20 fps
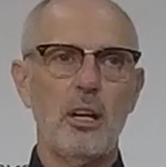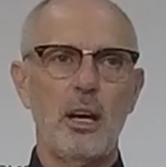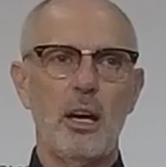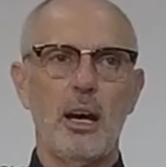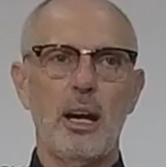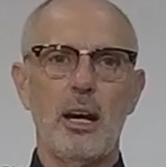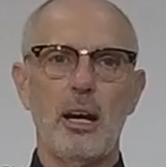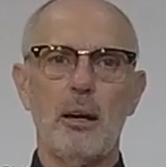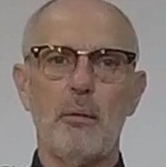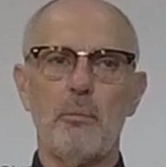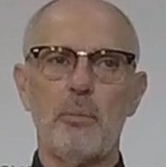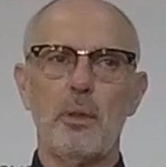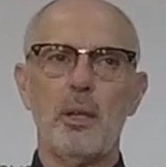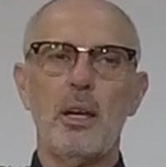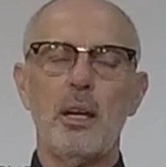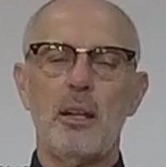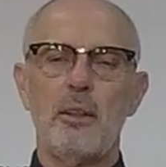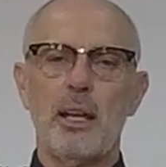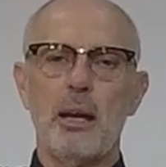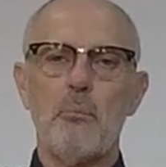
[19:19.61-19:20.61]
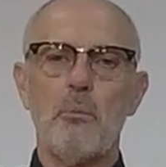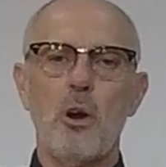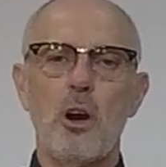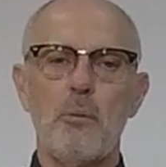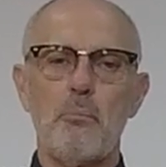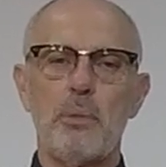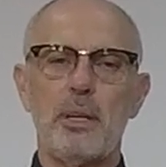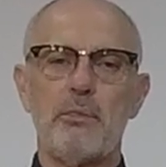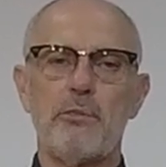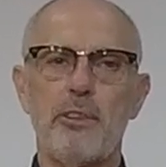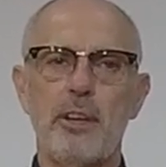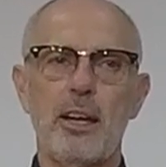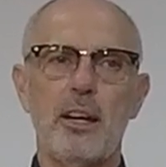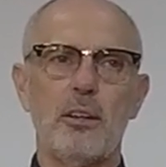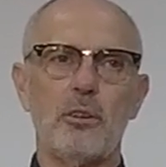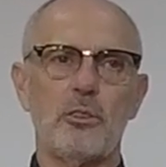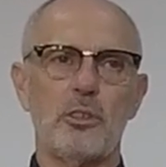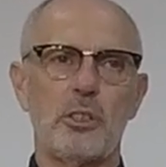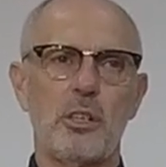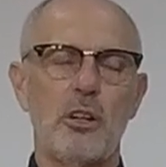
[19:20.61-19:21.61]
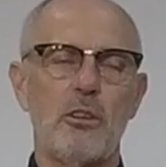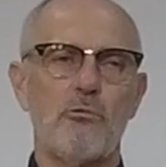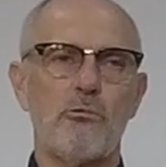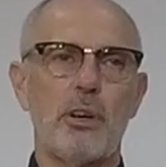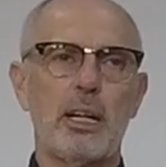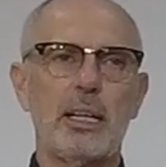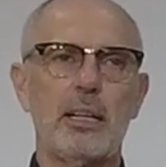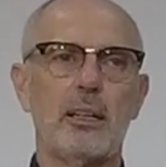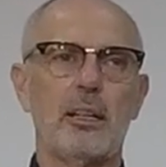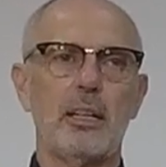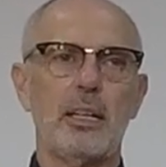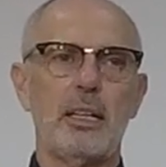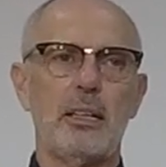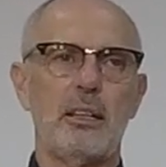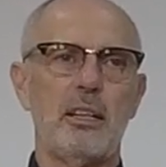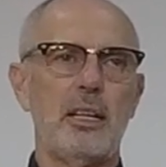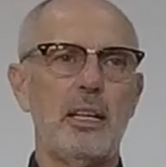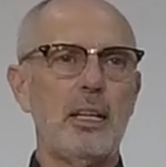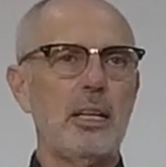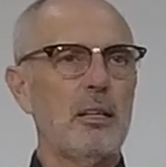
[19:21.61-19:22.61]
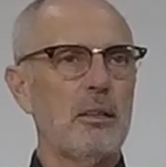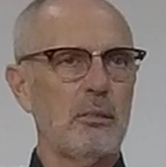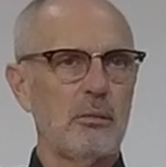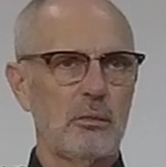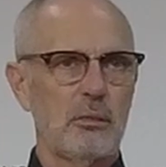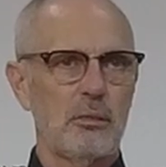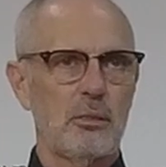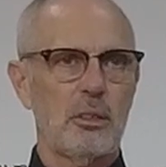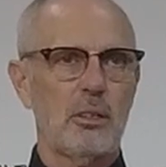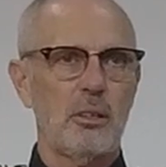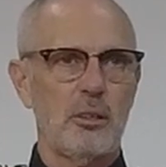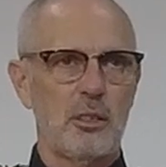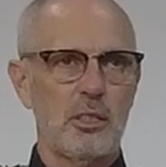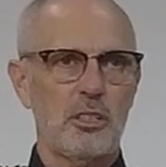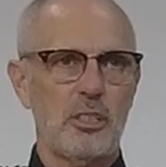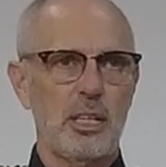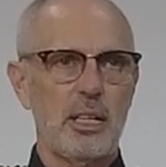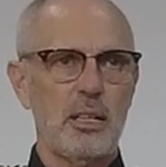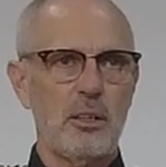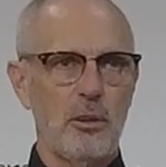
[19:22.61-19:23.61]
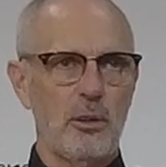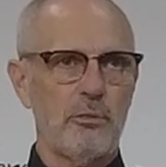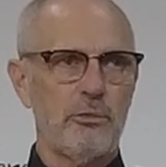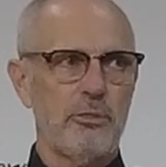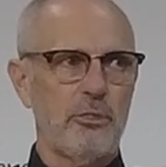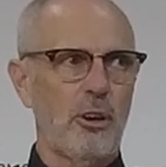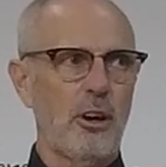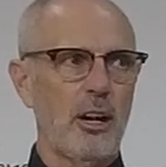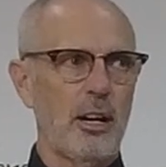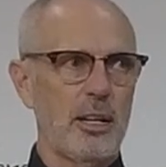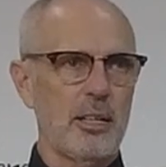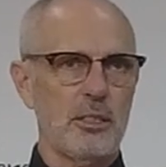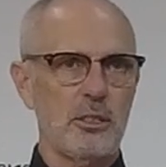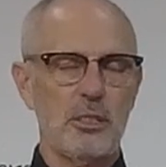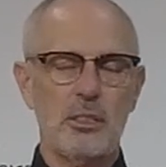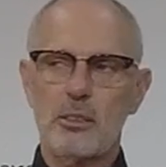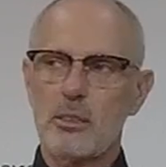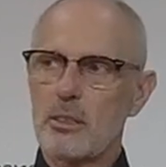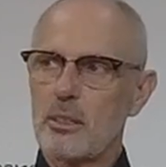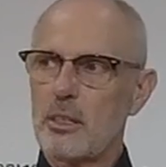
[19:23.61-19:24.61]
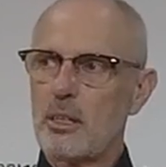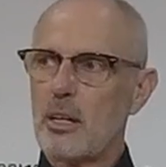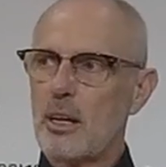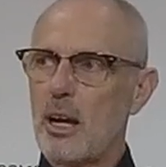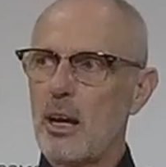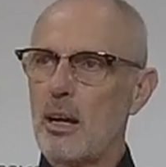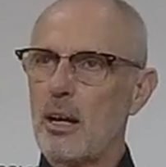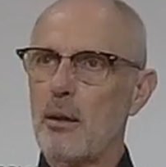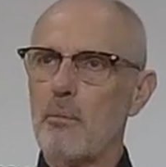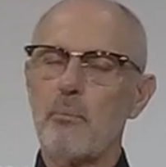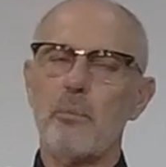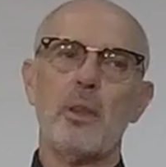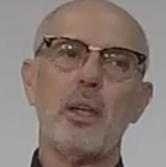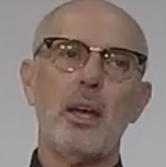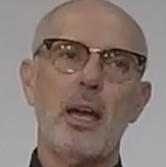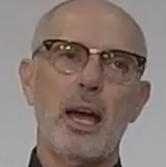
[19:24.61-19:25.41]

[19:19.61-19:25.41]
They might be found regularly near the scene of fires. And